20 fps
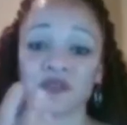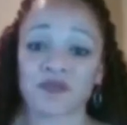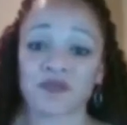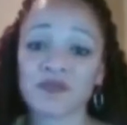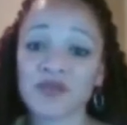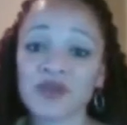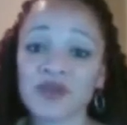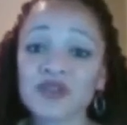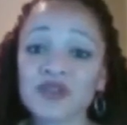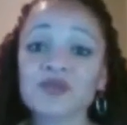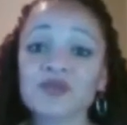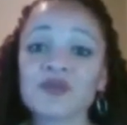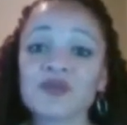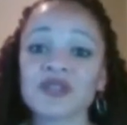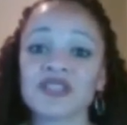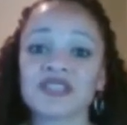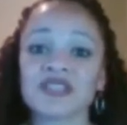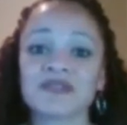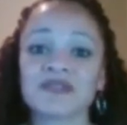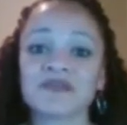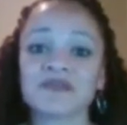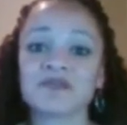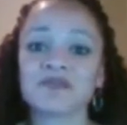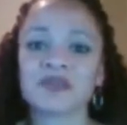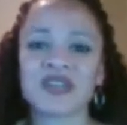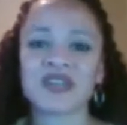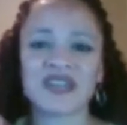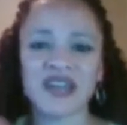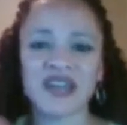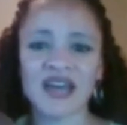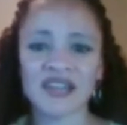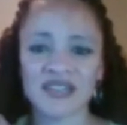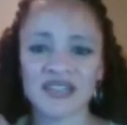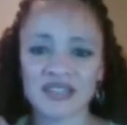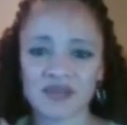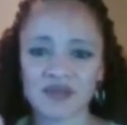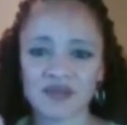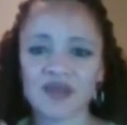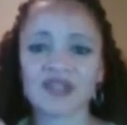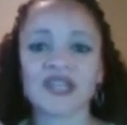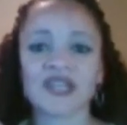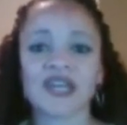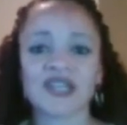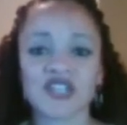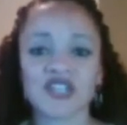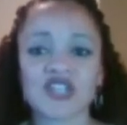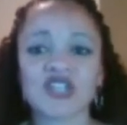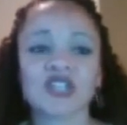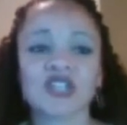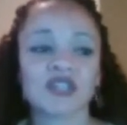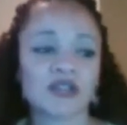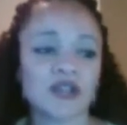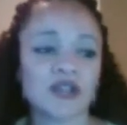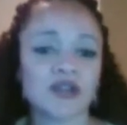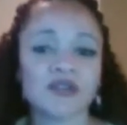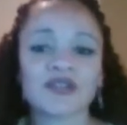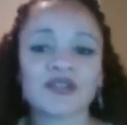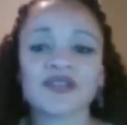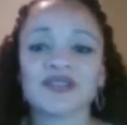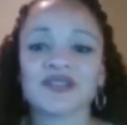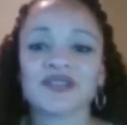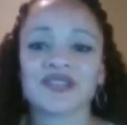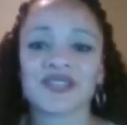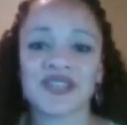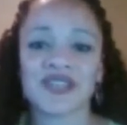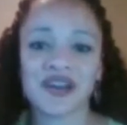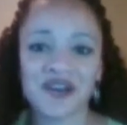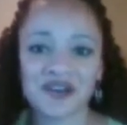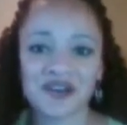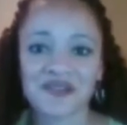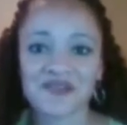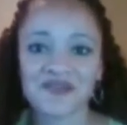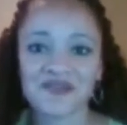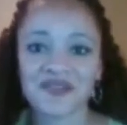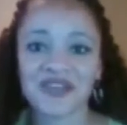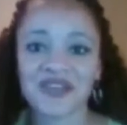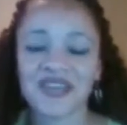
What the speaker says: familiar with it, but not to where like she had learned it herself.